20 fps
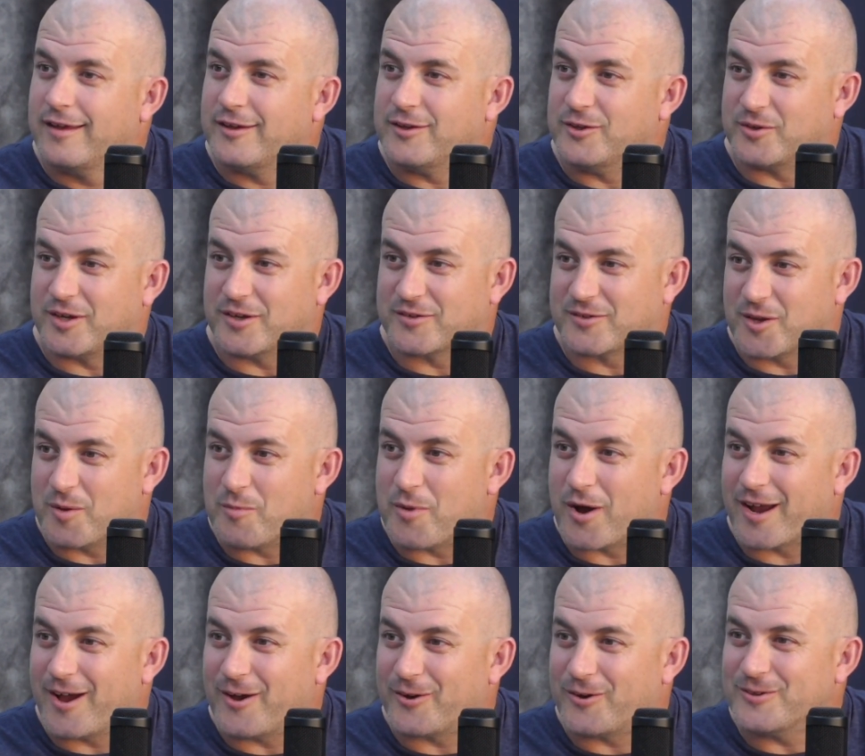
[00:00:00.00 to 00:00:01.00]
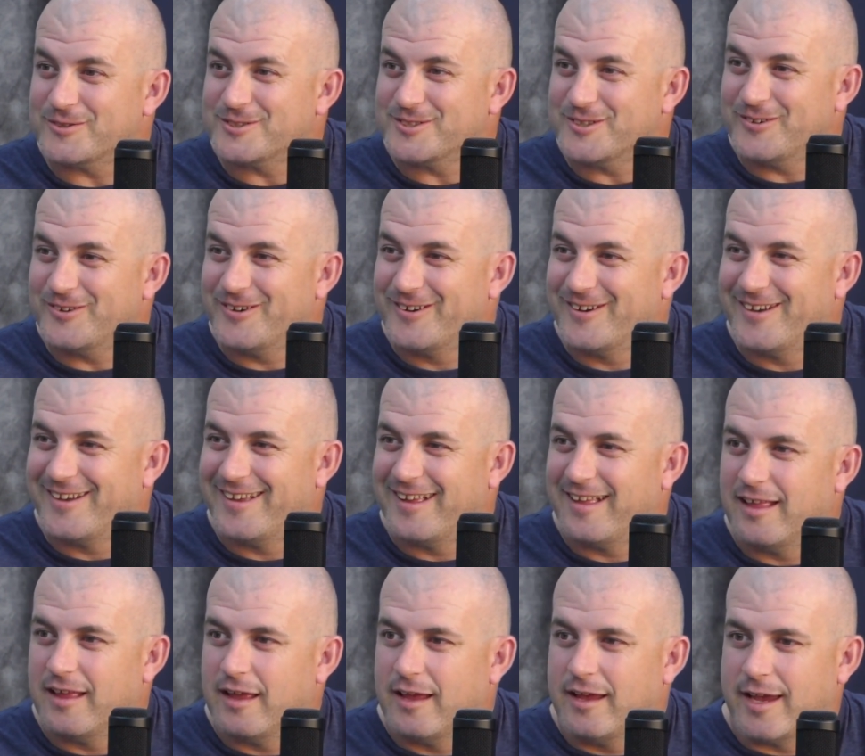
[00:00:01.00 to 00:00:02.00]
You guys gonna bug out also? Yeah.
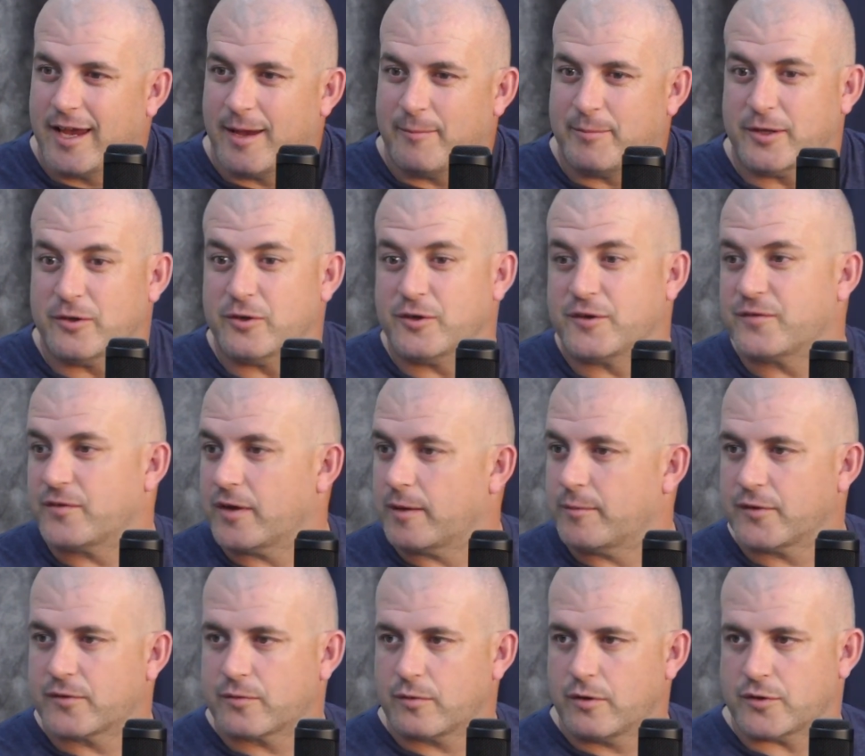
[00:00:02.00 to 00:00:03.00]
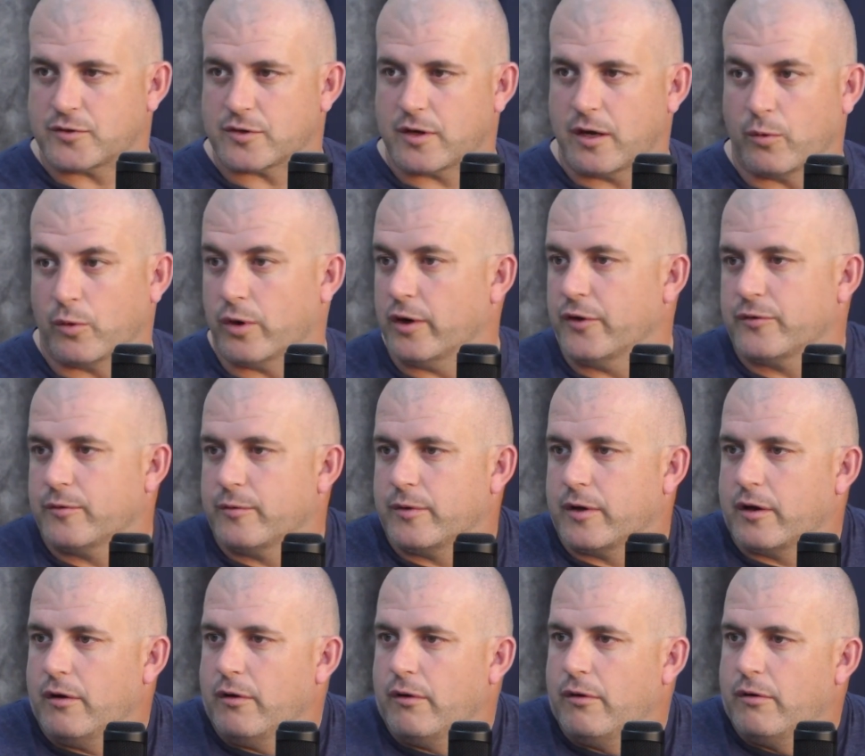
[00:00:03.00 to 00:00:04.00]
And Peter's famous words, right? Where else would we
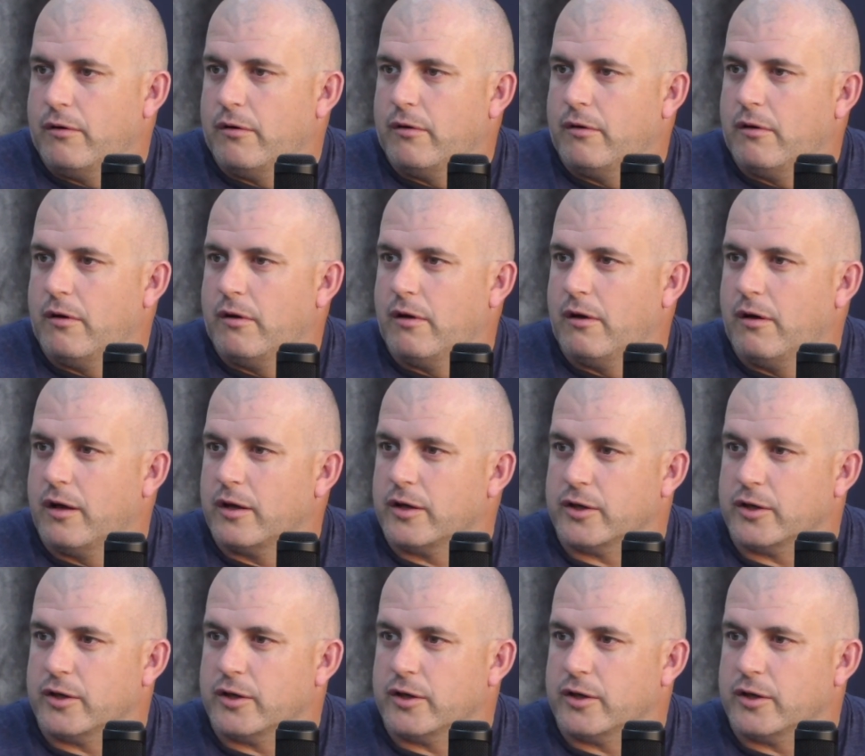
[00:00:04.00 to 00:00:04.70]
go? Yeah.